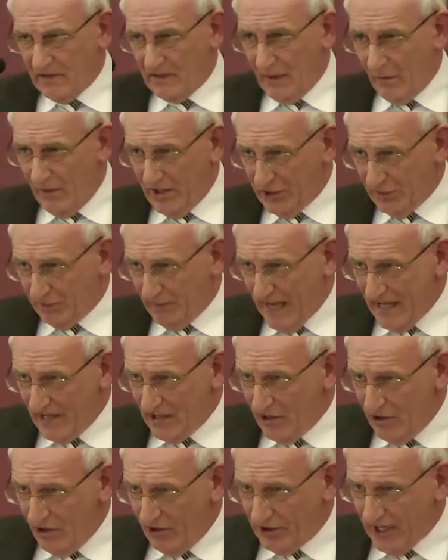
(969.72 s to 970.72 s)
Are we
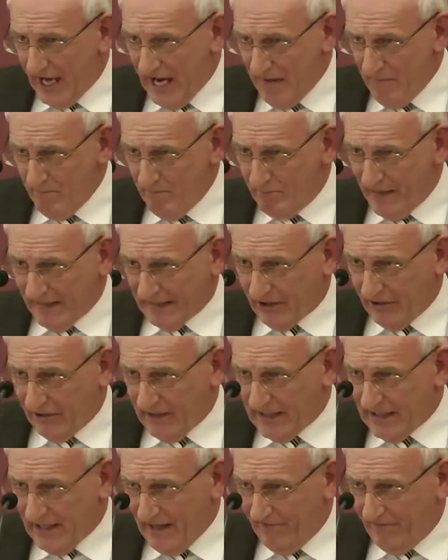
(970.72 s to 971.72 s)
spending our time
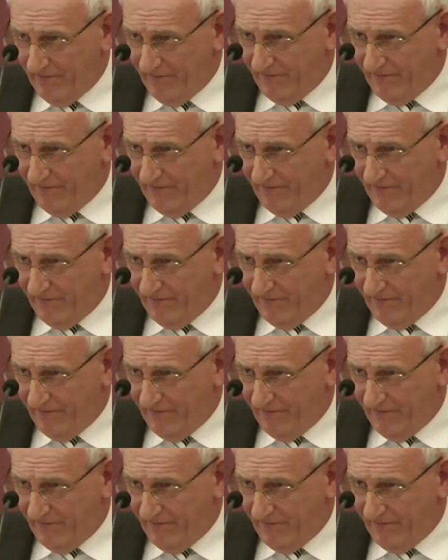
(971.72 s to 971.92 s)
bickering and